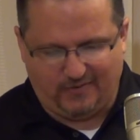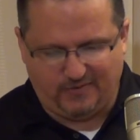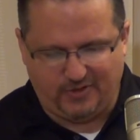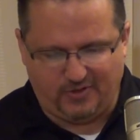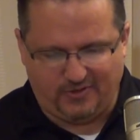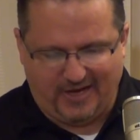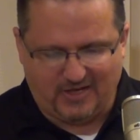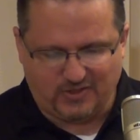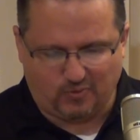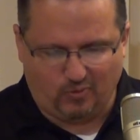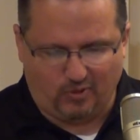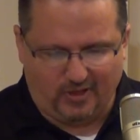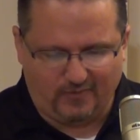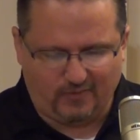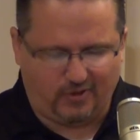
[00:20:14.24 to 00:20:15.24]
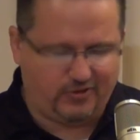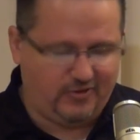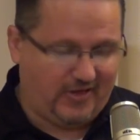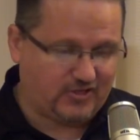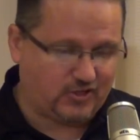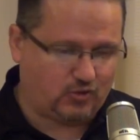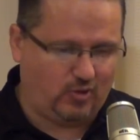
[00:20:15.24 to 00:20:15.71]
2001 or
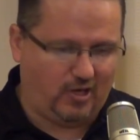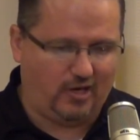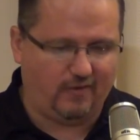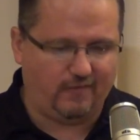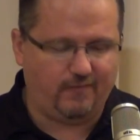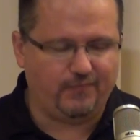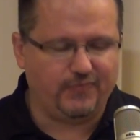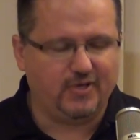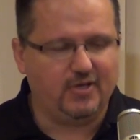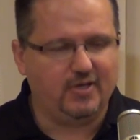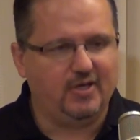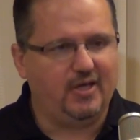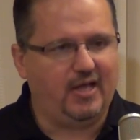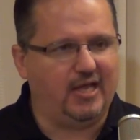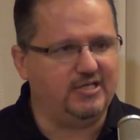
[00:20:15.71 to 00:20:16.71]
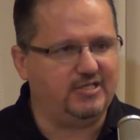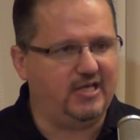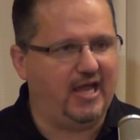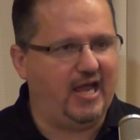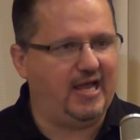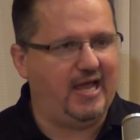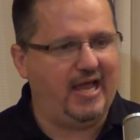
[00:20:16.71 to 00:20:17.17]
2012
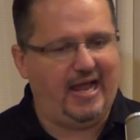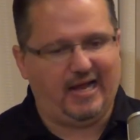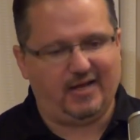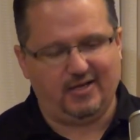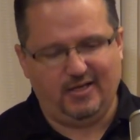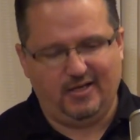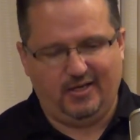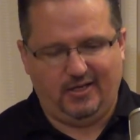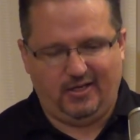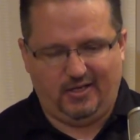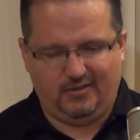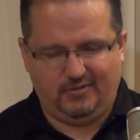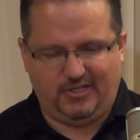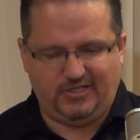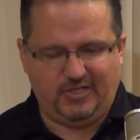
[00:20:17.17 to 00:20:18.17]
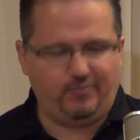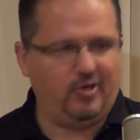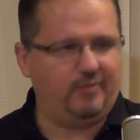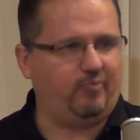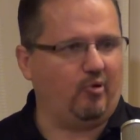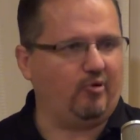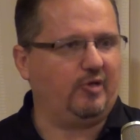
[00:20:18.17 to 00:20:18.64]
NDAA, they did
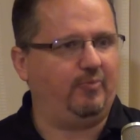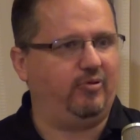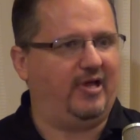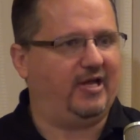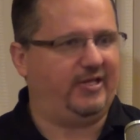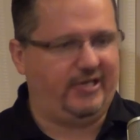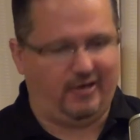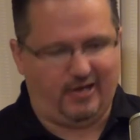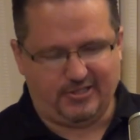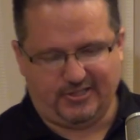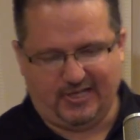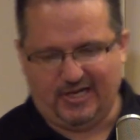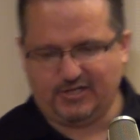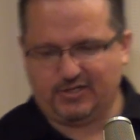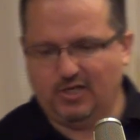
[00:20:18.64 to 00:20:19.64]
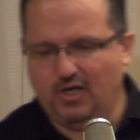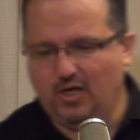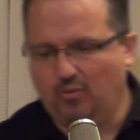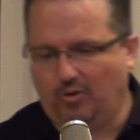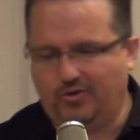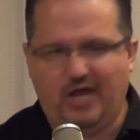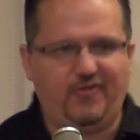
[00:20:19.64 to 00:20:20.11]
put boilerplate in there that says,
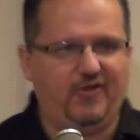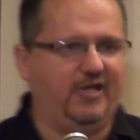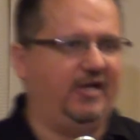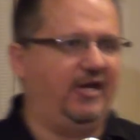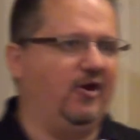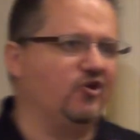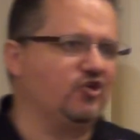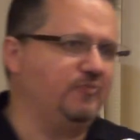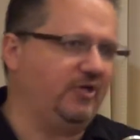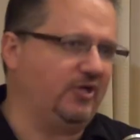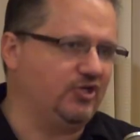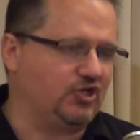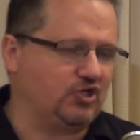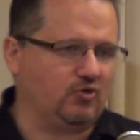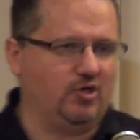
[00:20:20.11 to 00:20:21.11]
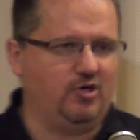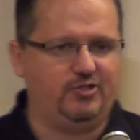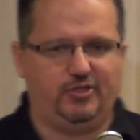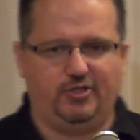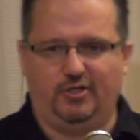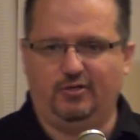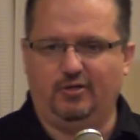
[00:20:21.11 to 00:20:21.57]
well, nothing in here should be construed
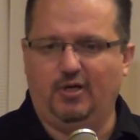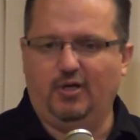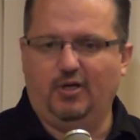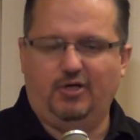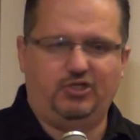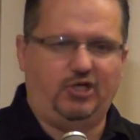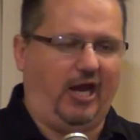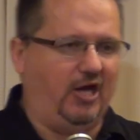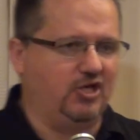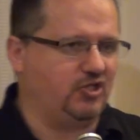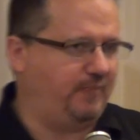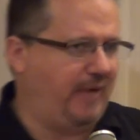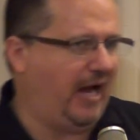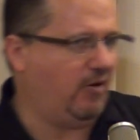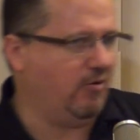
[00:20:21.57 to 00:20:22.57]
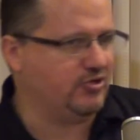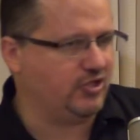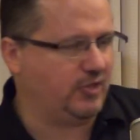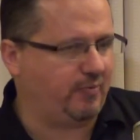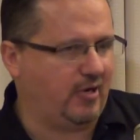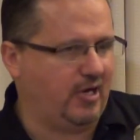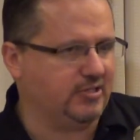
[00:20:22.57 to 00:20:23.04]
to change the powers
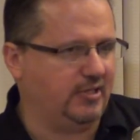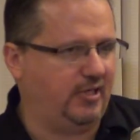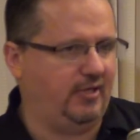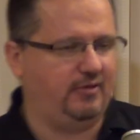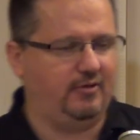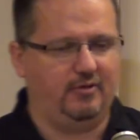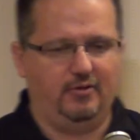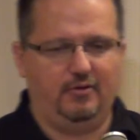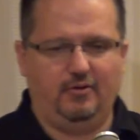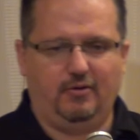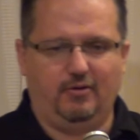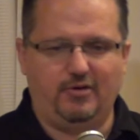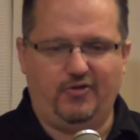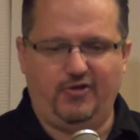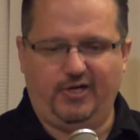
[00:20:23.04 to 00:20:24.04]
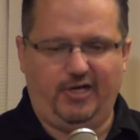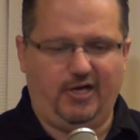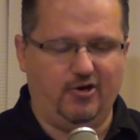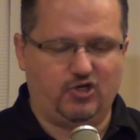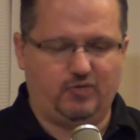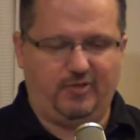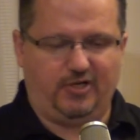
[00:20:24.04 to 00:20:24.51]
of the president, or nothing in
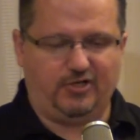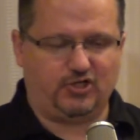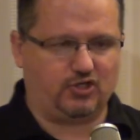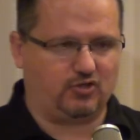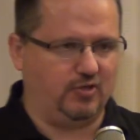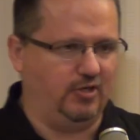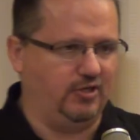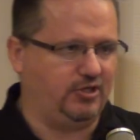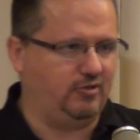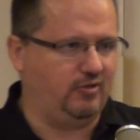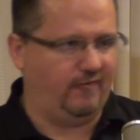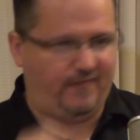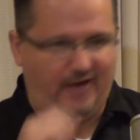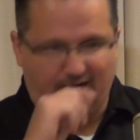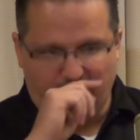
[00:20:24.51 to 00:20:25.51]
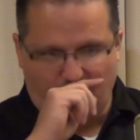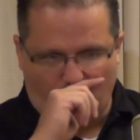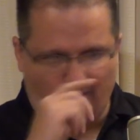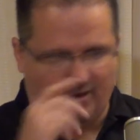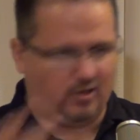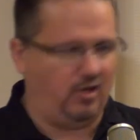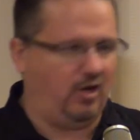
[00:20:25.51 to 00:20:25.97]
here should be construed to affect
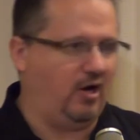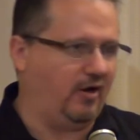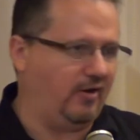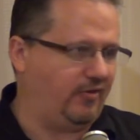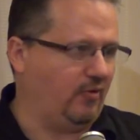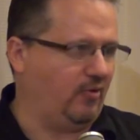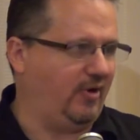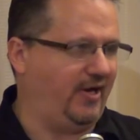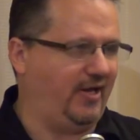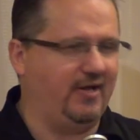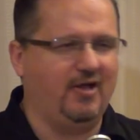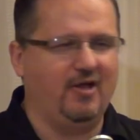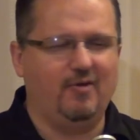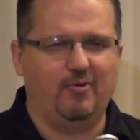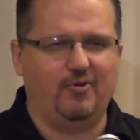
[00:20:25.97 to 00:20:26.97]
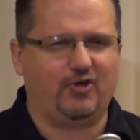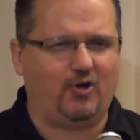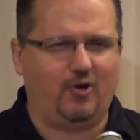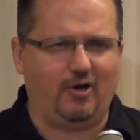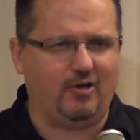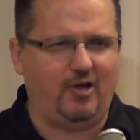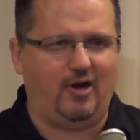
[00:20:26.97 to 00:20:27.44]
current law and authority. Well, the
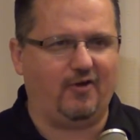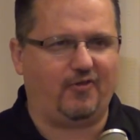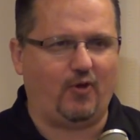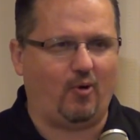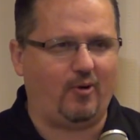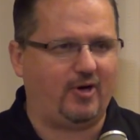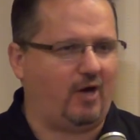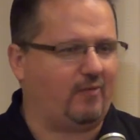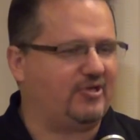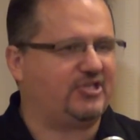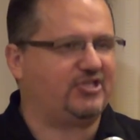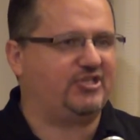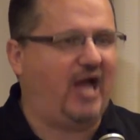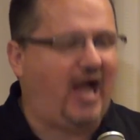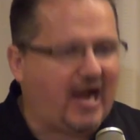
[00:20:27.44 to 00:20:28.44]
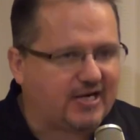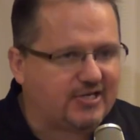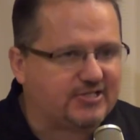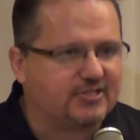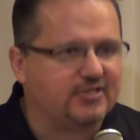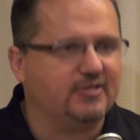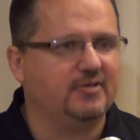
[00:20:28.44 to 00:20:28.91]
current law and authority already
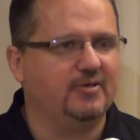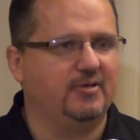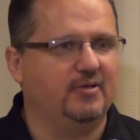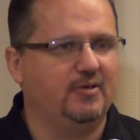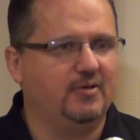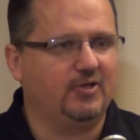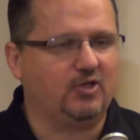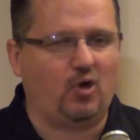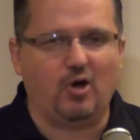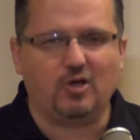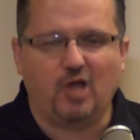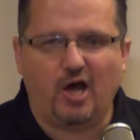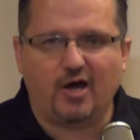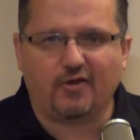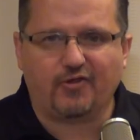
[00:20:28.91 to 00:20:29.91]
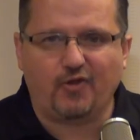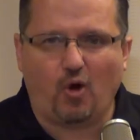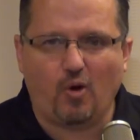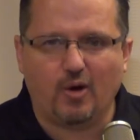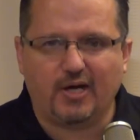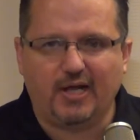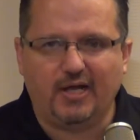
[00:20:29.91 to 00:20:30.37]
sucks. Right. The current law and
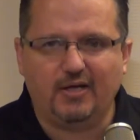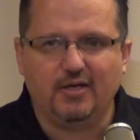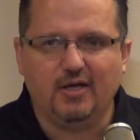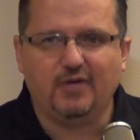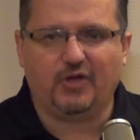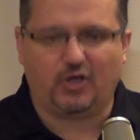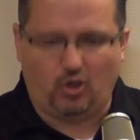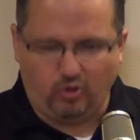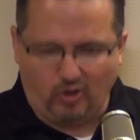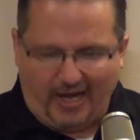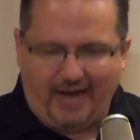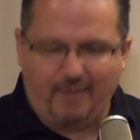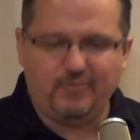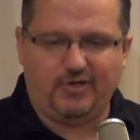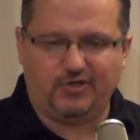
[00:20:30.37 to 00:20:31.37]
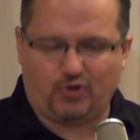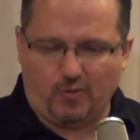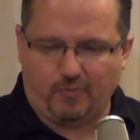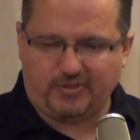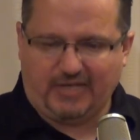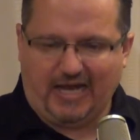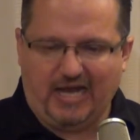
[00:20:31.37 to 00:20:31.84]
authority, the claimed
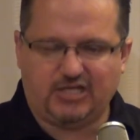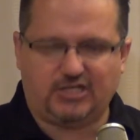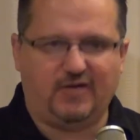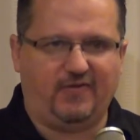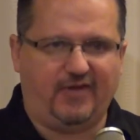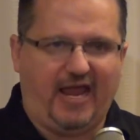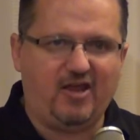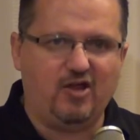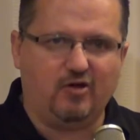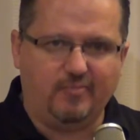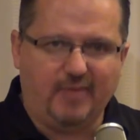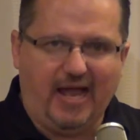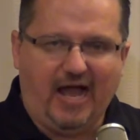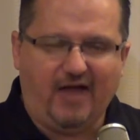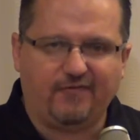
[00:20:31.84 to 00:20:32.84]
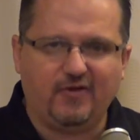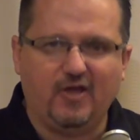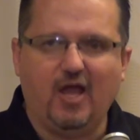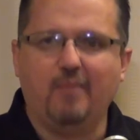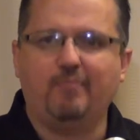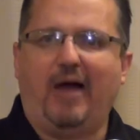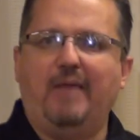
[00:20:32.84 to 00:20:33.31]
interpretation of the AUMF
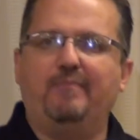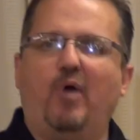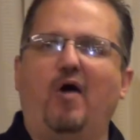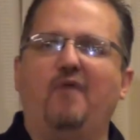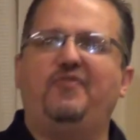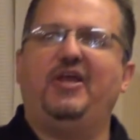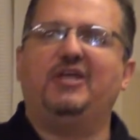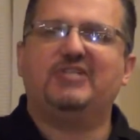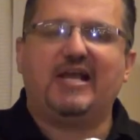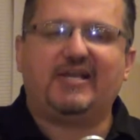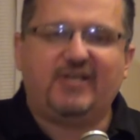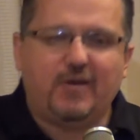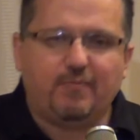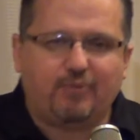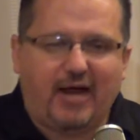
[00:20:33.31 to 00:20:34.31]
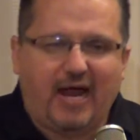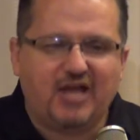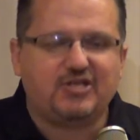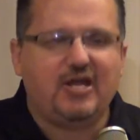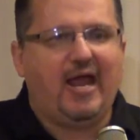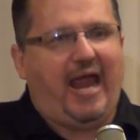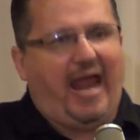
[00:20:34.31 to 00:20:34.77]
by both the executive
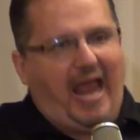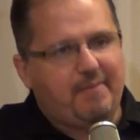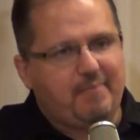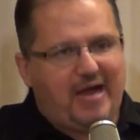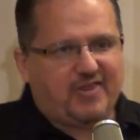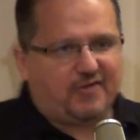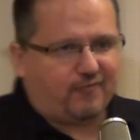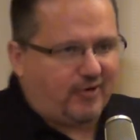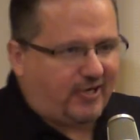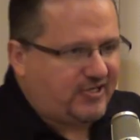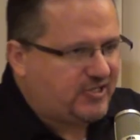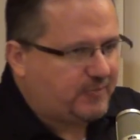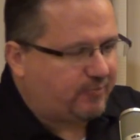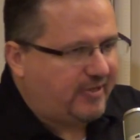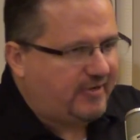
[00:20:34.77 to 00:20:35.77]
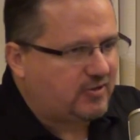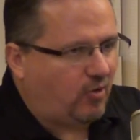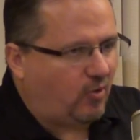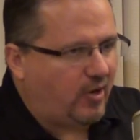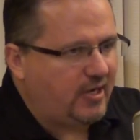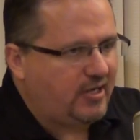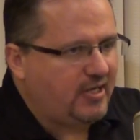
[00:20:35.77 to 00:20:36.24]
branch and by the friggin' Supreme
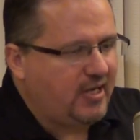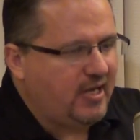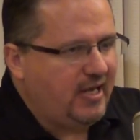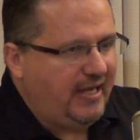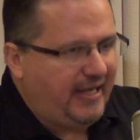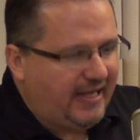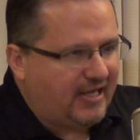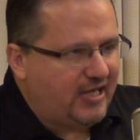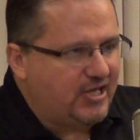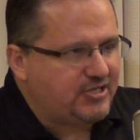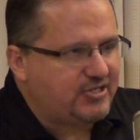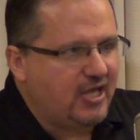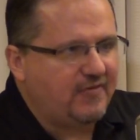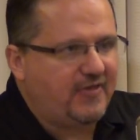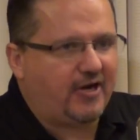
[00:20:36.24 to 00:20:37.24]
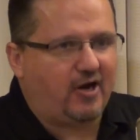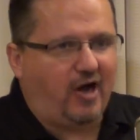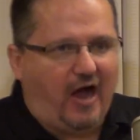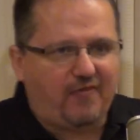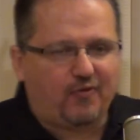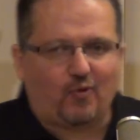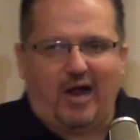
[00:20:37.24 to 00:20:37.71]
Court is that it
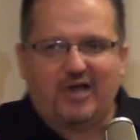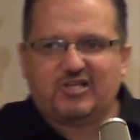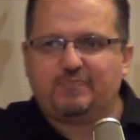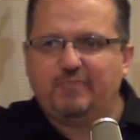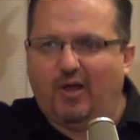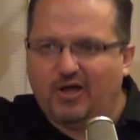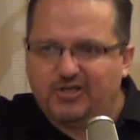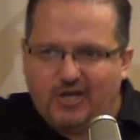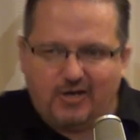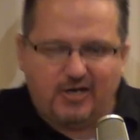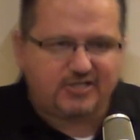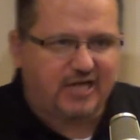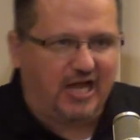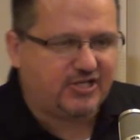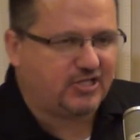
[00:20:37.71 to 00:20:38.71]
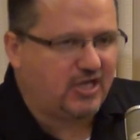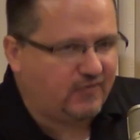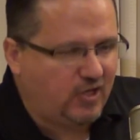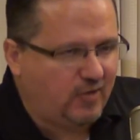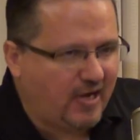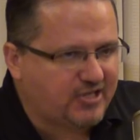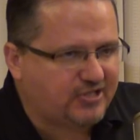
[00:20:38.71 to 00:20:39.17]
authorizes military detention of
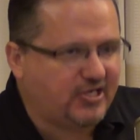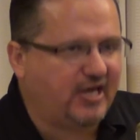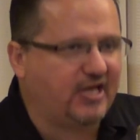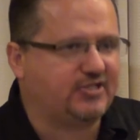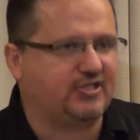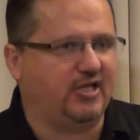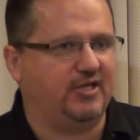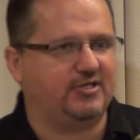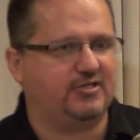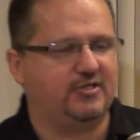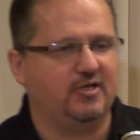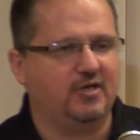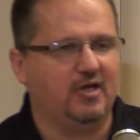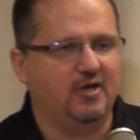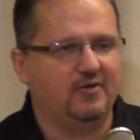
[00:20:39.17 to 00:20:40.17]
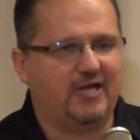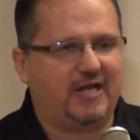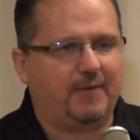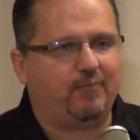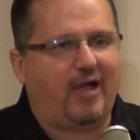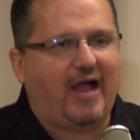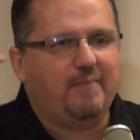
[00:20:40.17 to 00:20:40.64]
U.S. citizens. They
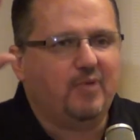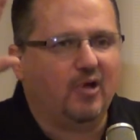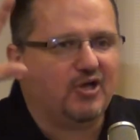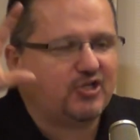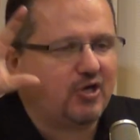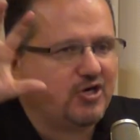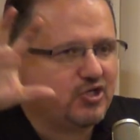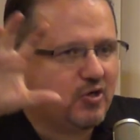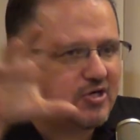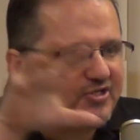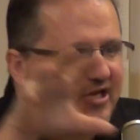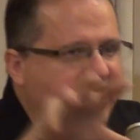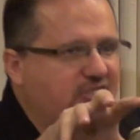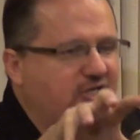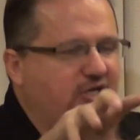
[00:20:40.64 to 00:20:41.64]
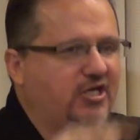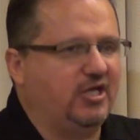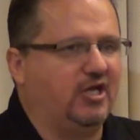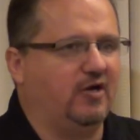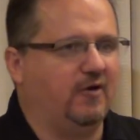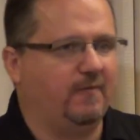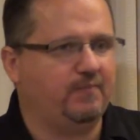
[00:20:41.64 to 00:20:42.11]
can apply military jurisdiction to
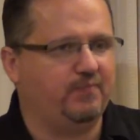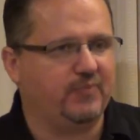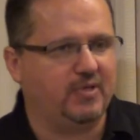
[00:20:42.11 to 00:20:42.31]
you.